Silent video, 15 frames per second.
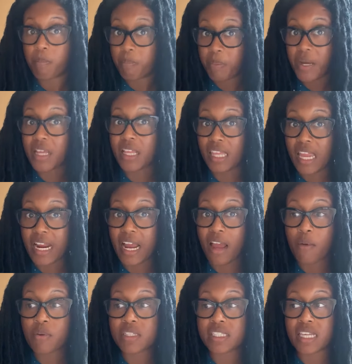But like,
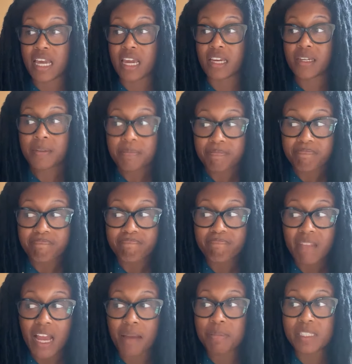I was like,
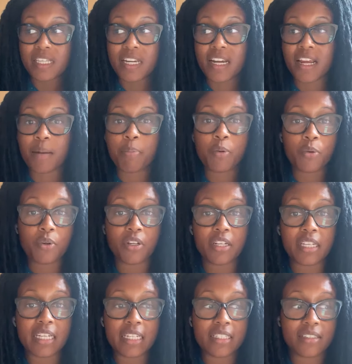I'm sitting at a
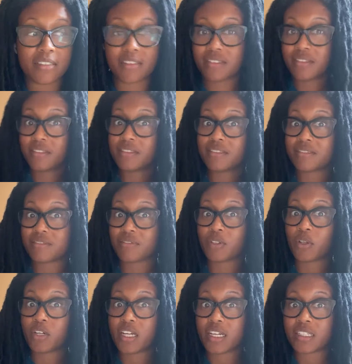pool in
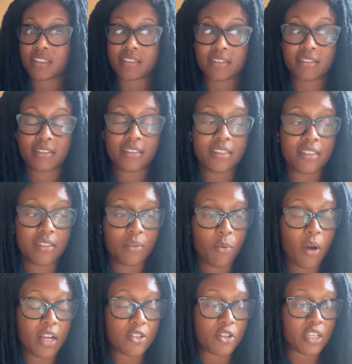Florida
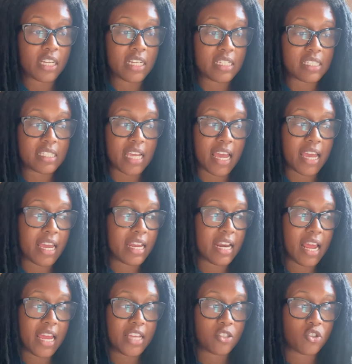watching this,
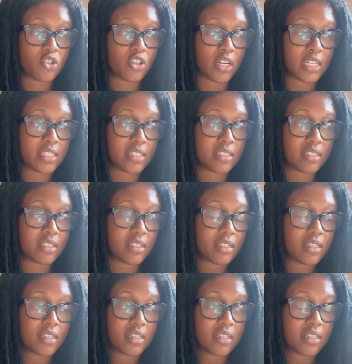and it's just,
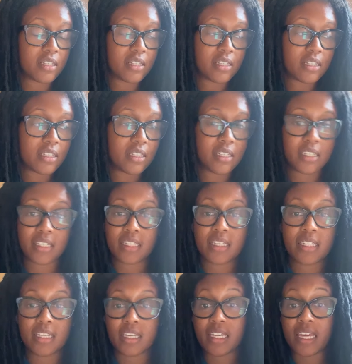
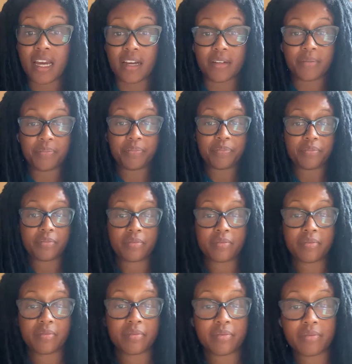yeah.
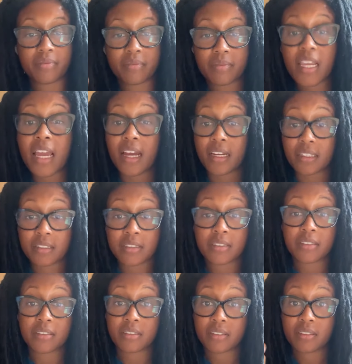Yeah.
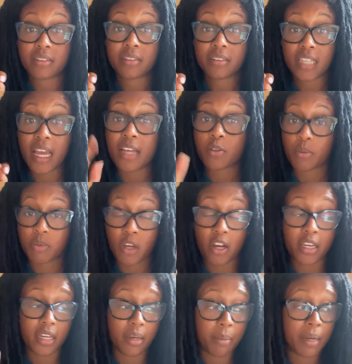Yeah, that's what I'm
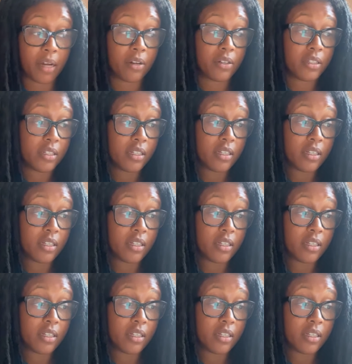talking about.